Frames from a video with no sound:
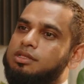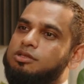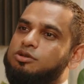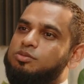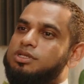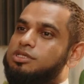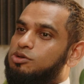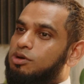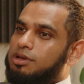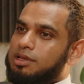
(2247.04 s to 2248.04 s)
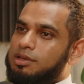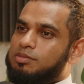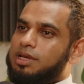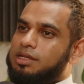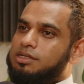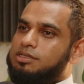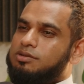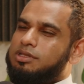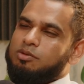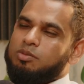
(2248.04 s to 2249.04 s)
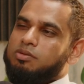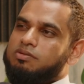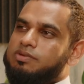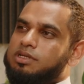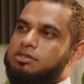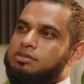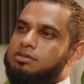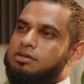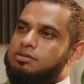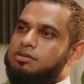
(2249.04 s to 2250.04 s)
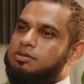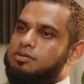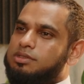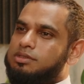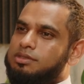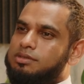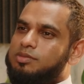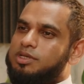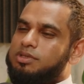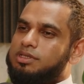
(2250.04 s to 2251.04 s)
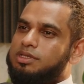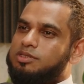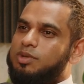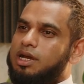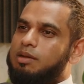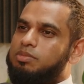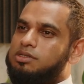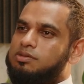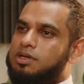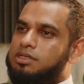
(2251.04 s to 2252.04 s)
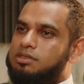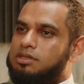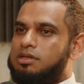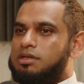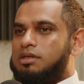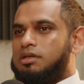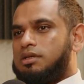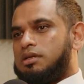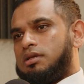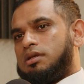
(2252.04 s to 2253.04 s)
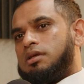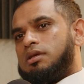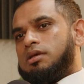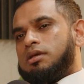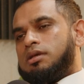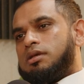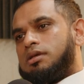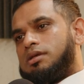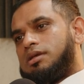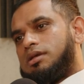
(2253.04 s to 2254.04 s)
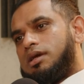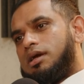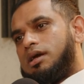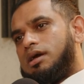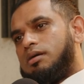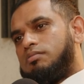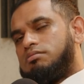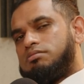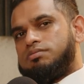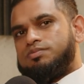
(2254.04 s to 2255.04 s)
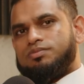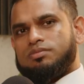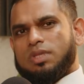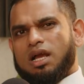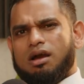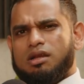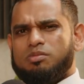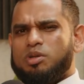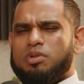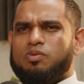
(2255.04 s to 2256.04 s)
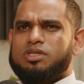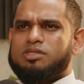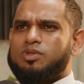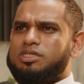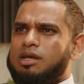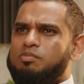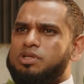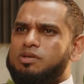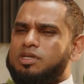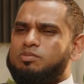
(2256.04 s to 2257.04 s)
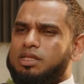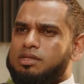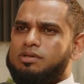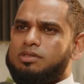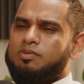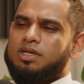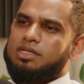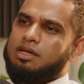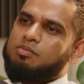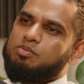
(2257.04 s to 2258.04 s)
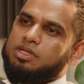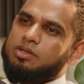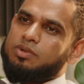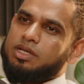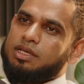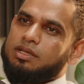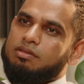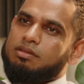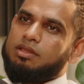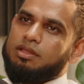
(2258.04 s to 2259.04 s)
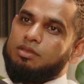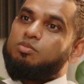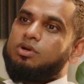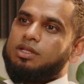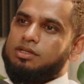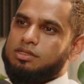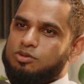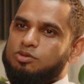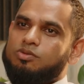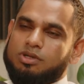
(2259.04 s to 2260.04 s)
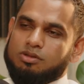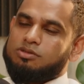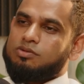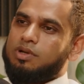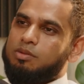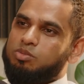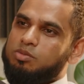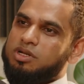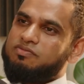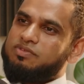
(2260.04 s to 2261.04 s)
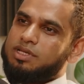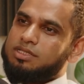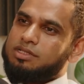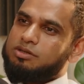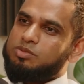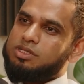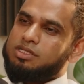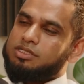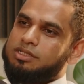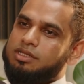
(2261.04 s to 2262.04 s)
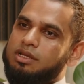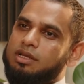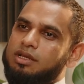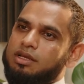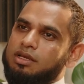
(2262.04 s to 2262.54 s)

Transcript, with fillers: in the community got impacted so they were probably thinking oh no maybe this might happen to us can you go into that a little bit um, more i can't remember which which company was but there, is, there was a company where the brothers who were also quite prominent figures in the community